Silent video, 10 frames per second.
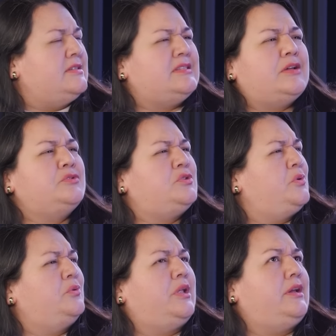It sounds
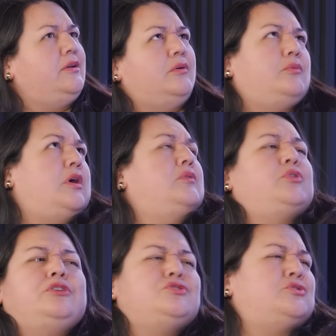so like, why
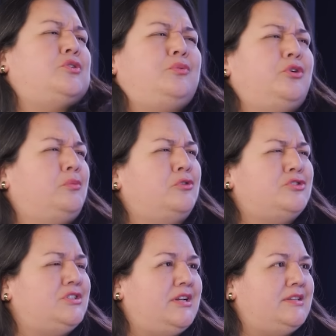wouldn't you know where your
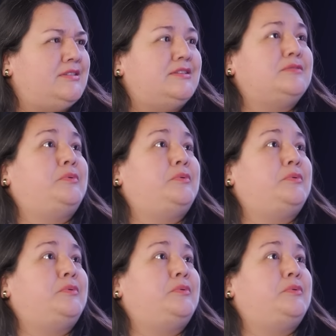merchandise is?